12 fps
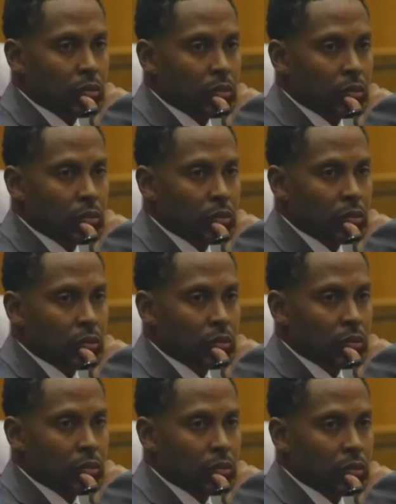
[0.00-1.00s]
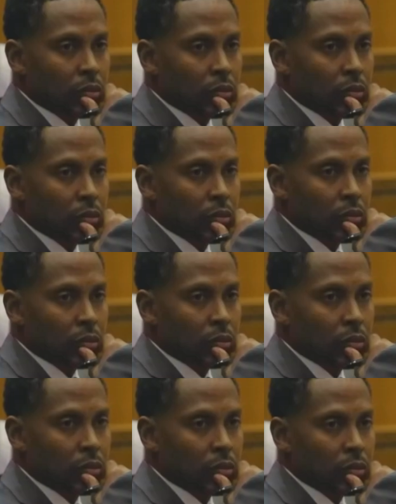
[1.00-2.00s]

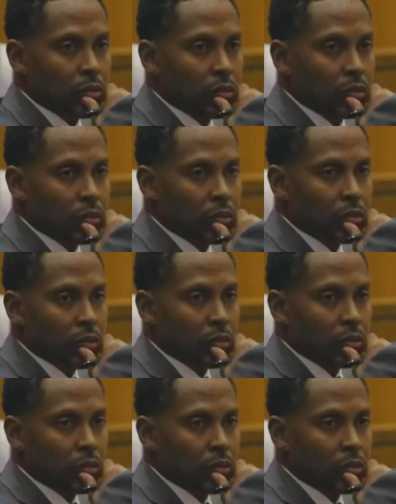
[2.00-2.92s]
(not speaking)